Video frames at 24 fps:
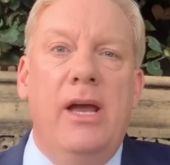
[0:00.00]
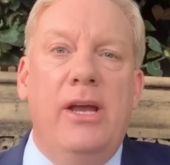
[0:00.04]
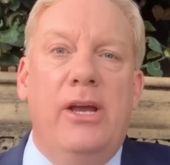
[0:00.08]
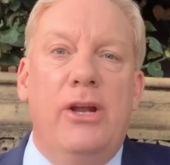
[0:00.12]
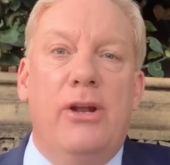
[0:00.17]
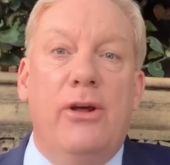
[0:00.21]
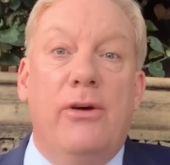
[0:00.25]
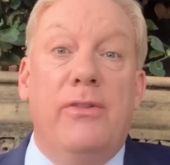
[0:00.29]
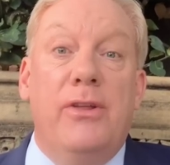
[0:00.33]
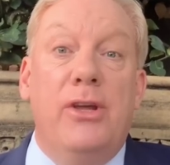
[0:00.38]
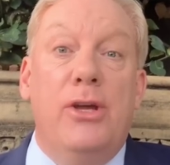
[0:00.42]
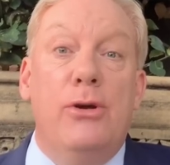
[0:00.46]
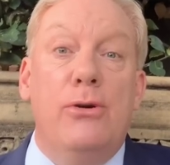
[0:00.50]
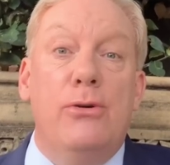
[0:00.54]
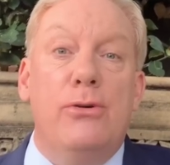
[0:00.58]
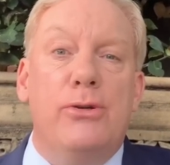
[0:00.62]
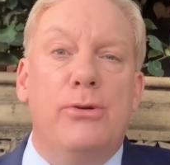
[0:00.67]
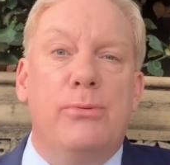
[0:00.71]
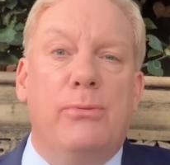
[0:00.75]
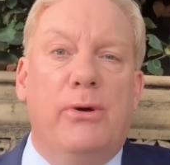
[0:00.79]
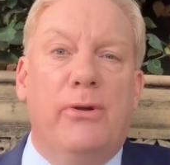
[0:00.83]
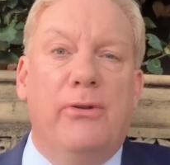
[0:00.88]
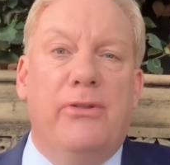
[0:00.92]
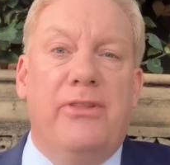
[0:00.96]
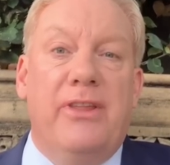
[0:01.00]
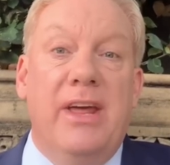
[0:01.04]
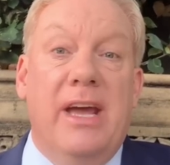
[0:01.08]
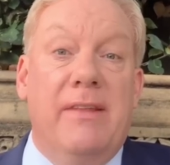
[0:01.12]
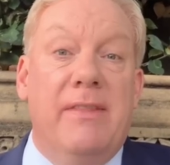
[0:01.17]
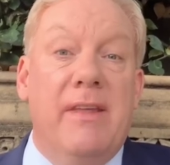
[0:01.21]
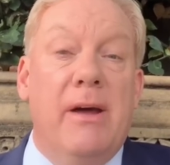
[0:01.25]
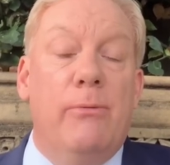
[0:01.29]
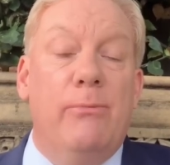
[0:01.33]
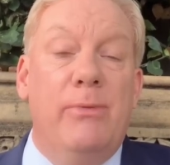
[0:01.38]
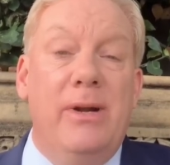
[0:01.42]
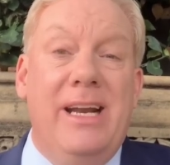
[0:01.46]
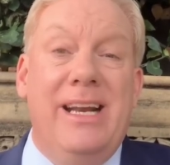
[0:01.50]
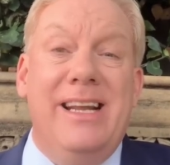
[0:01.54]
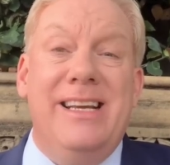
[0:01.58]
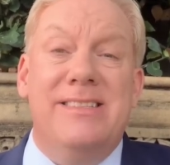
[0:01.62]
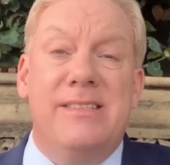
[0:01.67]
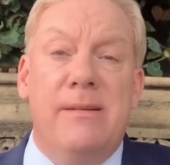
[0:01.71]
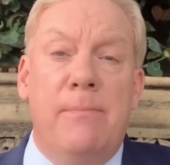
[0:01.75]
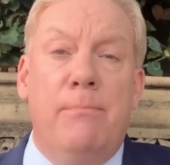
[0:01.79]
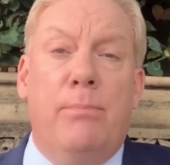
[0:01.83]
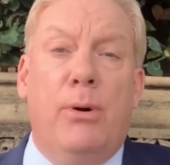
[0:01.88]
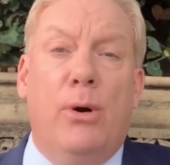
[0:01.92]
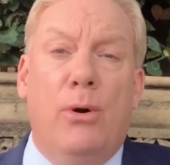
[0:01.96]
you know, the usual thing that really
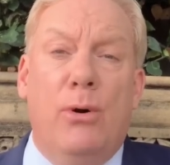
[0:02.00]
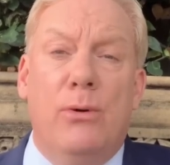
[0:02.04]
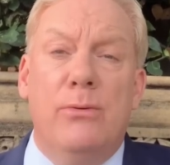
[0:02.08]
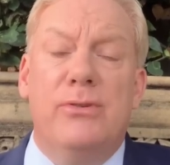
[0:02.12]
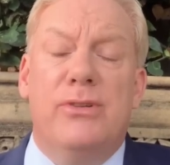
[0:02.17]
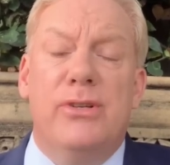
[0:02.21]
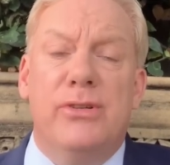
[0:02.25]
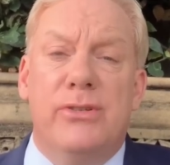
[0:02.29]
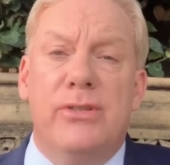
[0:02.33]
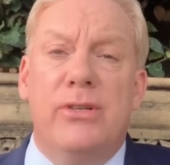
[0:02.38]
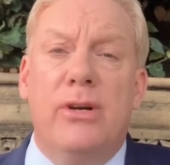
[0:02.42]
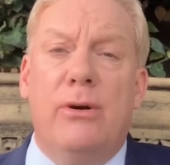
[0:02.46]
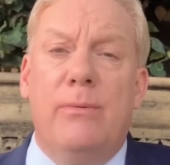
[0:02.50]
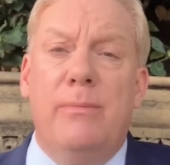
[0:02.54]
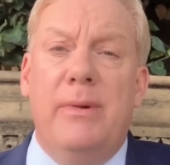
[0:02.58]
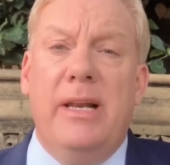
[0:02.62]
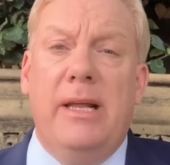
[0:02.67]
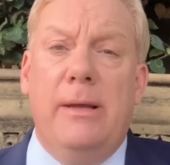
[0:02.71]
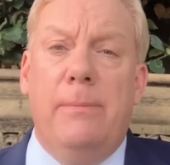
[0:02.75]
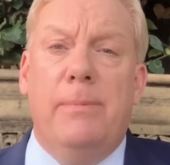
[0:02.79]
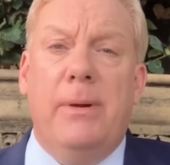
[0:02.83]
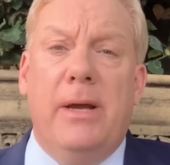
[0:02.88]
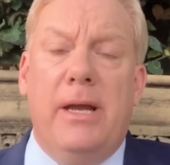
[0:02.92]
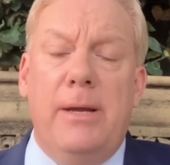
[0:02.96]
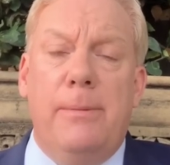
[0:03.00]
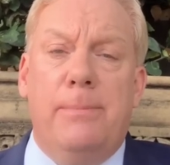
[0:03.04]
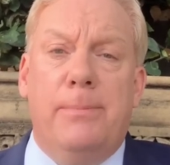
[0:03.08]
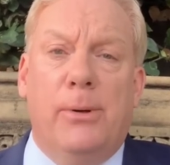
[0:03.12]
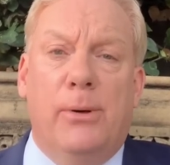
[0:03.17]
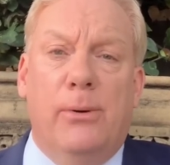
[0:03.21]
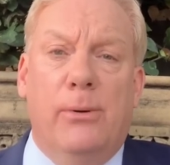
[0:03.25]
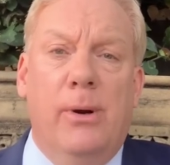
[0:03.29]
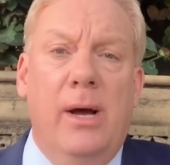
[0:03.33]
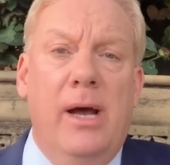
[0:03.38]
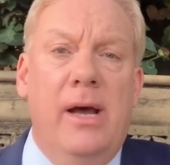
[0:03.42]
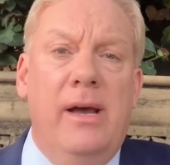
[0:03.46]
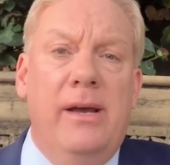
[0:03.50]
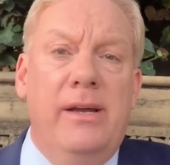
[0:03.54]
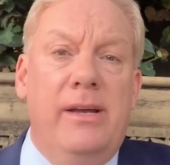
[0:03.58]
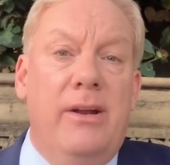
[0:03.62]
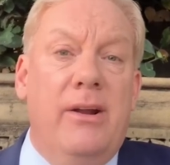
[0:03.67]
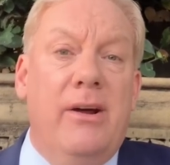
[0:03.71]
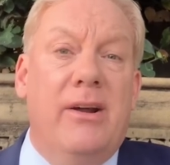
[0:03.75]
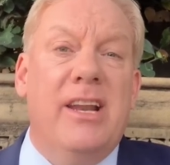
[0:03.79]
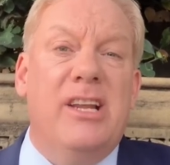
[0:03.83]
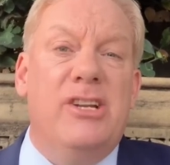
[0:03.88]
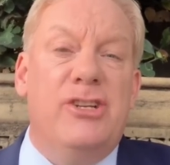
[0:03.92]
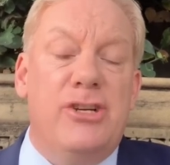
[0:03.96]
is important to so many people, you
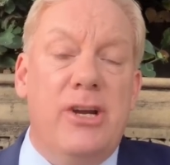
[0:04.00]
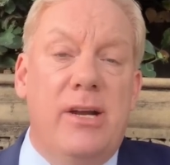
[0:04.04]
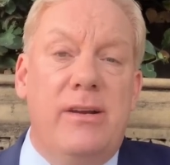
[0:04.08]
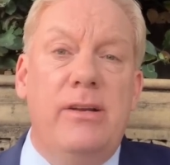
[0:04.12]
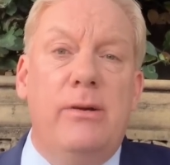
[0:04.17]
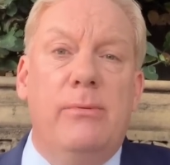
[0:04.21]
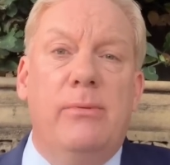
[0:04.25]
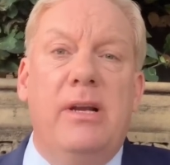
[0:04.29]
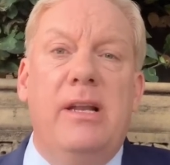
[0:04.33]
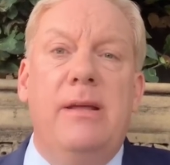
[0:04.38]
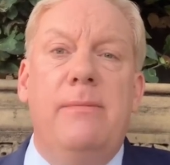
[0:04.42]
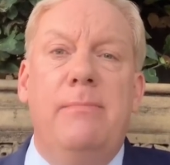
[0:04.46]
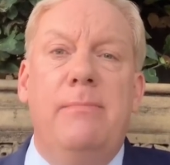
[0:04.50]
know, and I genuinely